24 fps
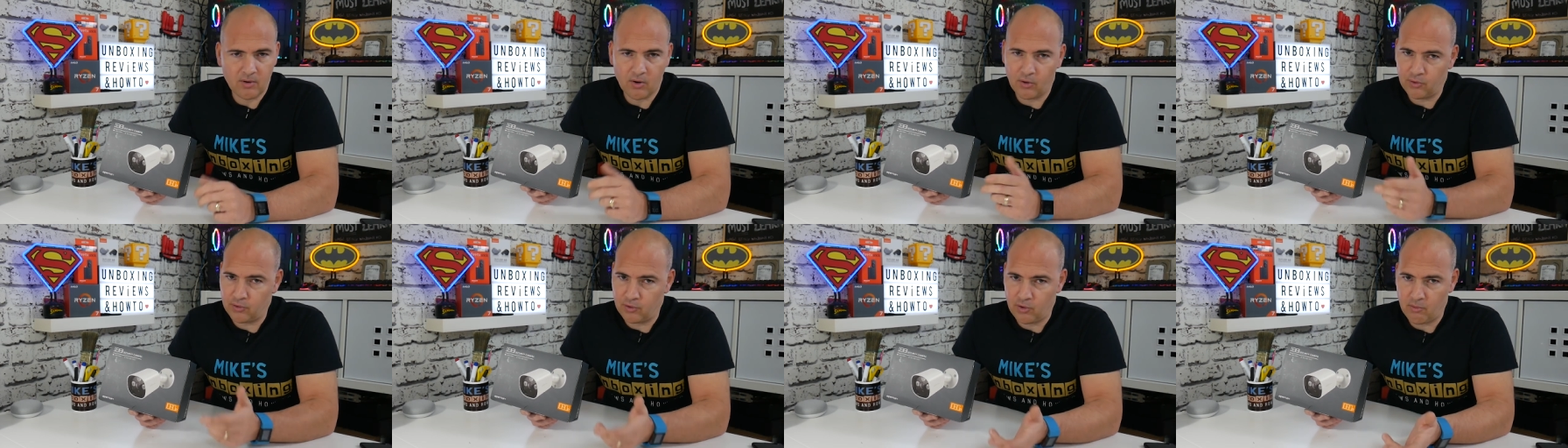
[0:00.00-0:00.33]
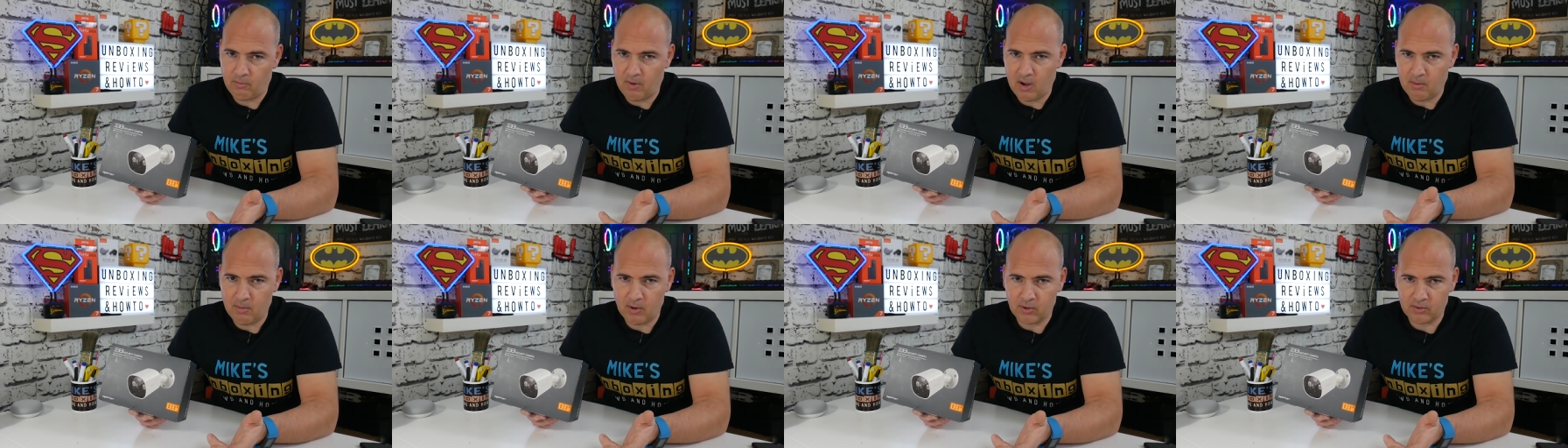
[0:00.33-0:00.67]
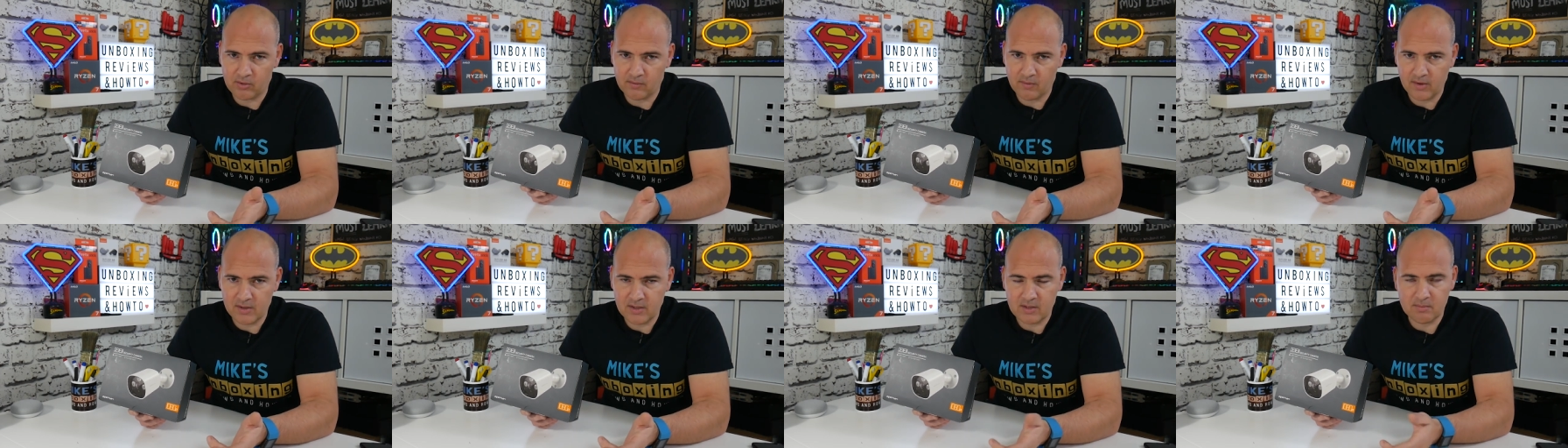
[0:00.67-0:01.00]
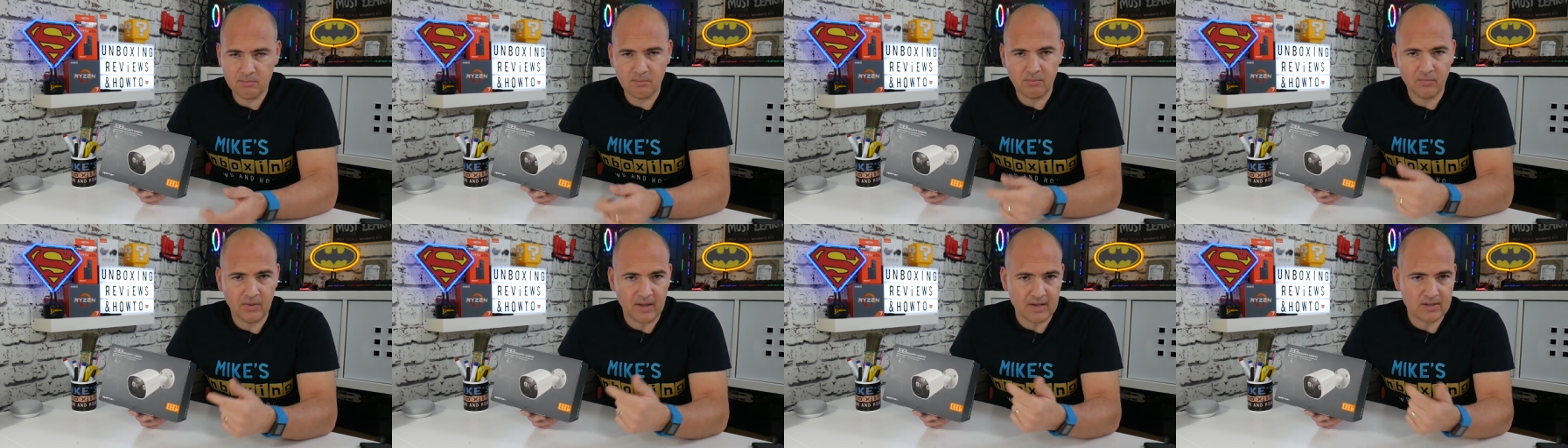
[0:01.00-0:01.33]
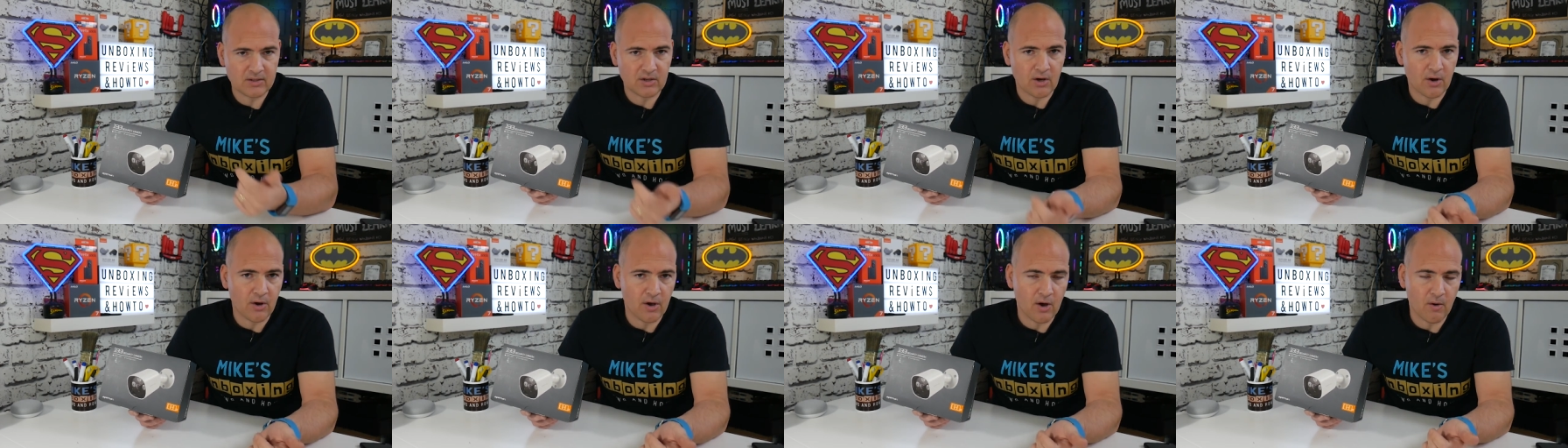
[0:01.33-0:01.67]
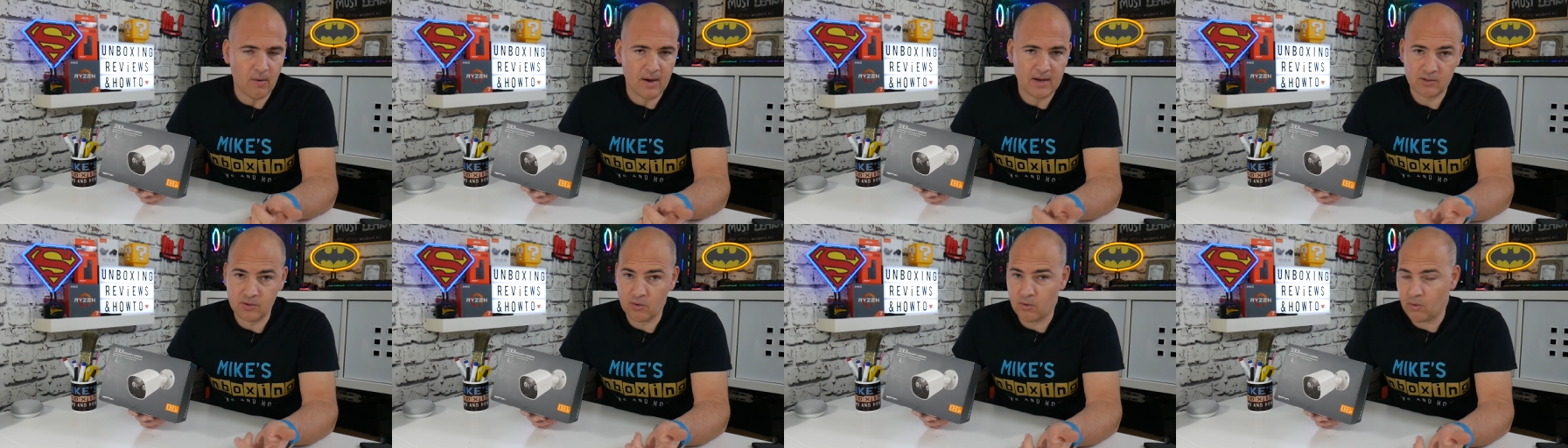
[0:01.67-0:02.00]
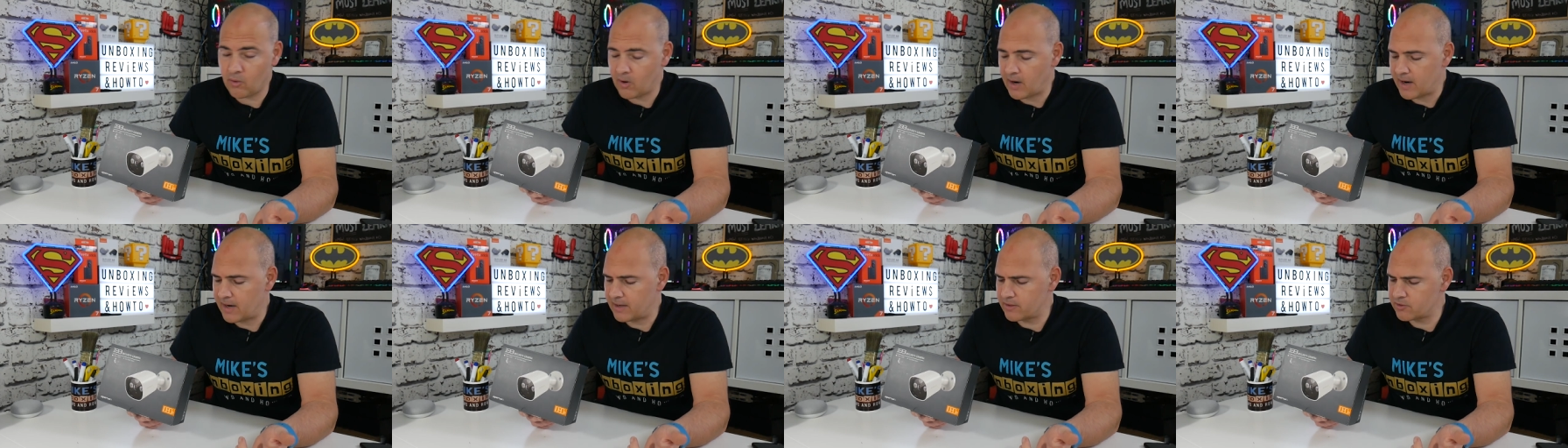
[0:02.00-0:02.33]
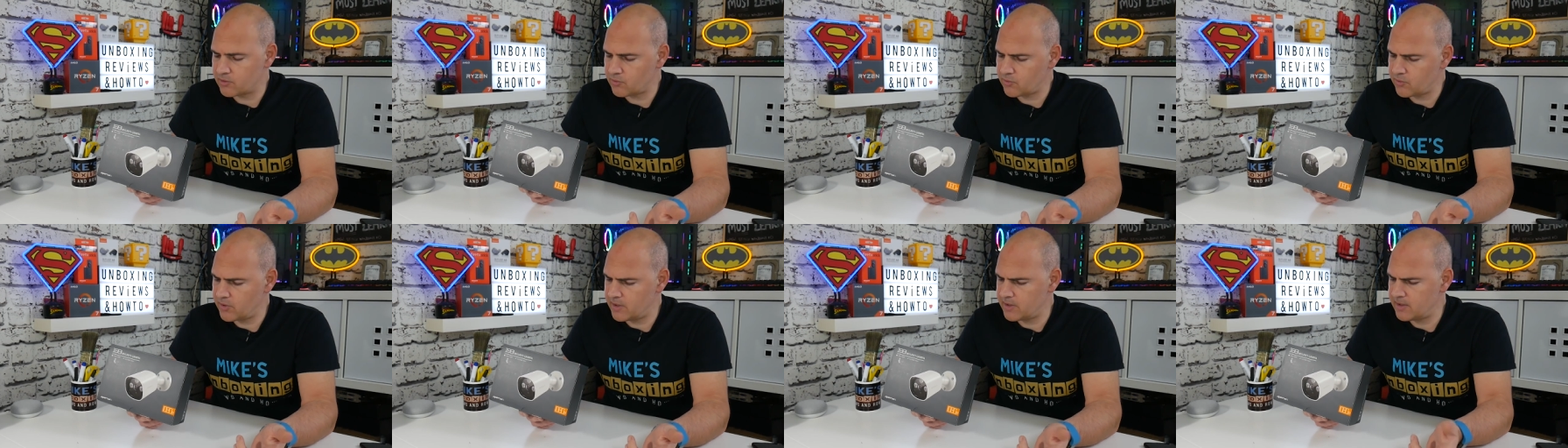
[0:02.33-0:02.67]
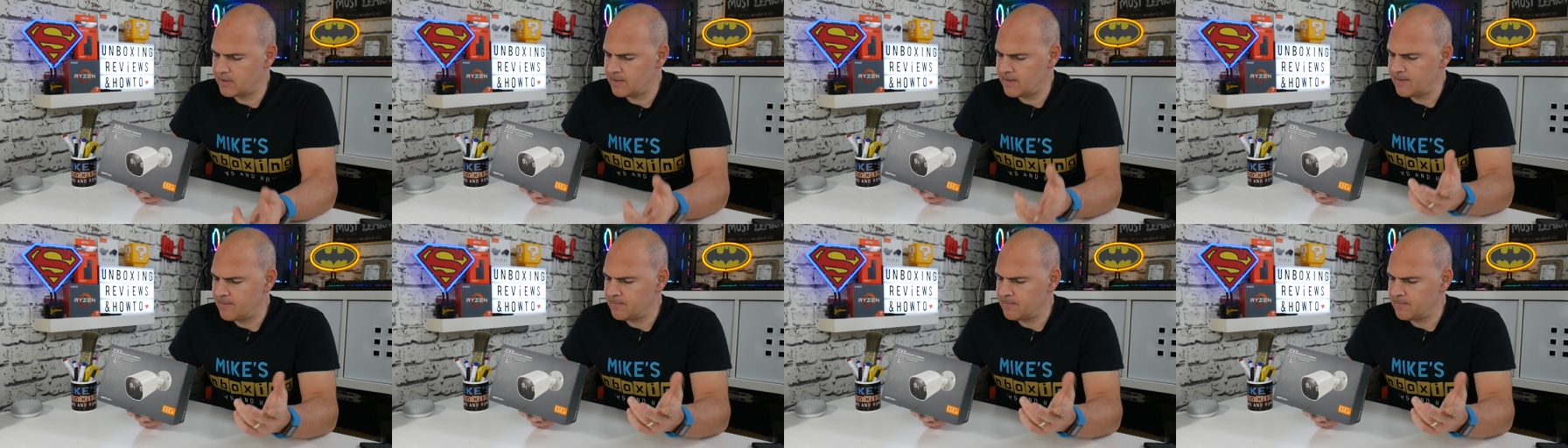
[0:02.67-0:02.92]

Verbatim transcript: on your mobile device, and that's iOS or Android.